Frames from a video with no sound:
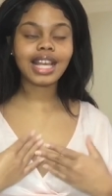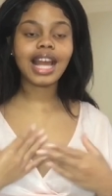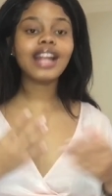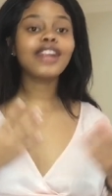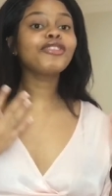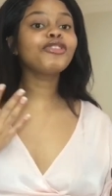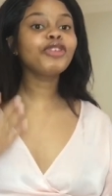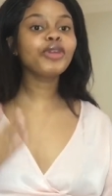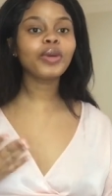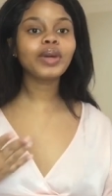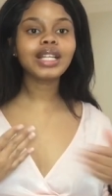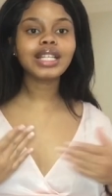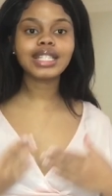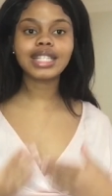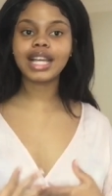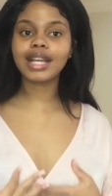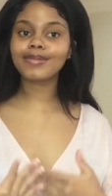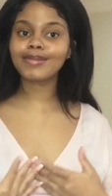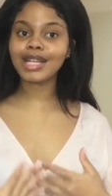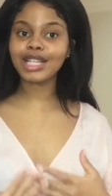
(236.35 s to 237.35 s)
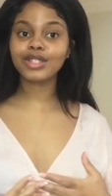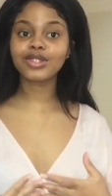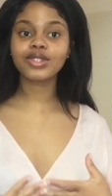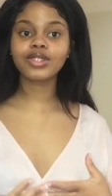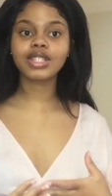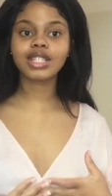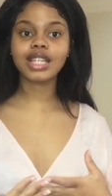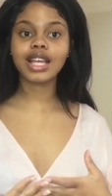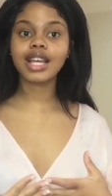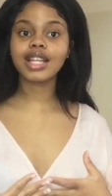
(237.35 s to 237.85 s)
And if you want to take my two
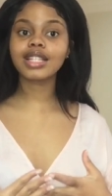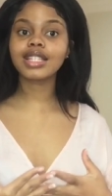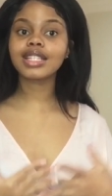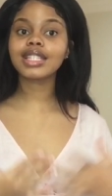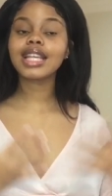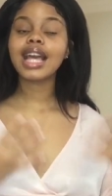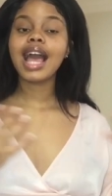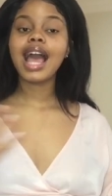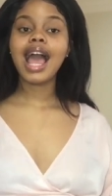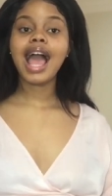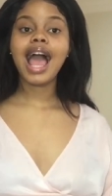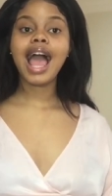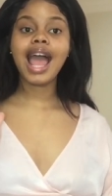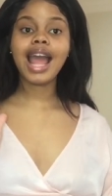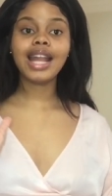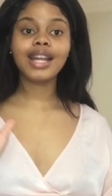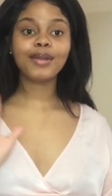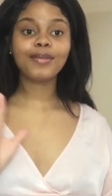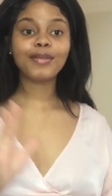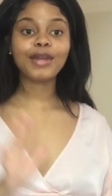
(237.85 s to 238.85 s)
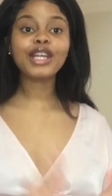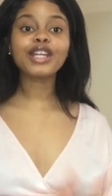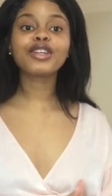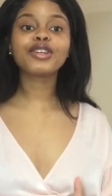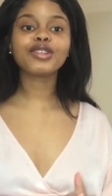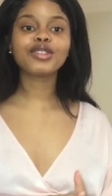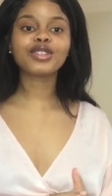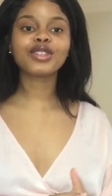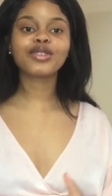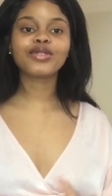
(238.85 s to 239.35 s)
cents and make
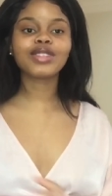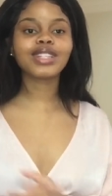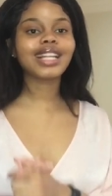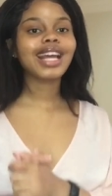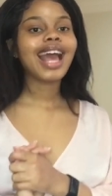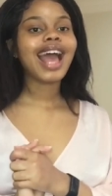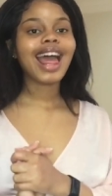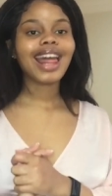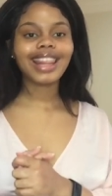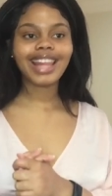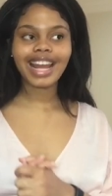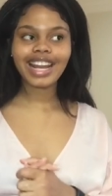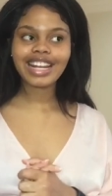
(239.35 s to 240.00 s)
use of it, that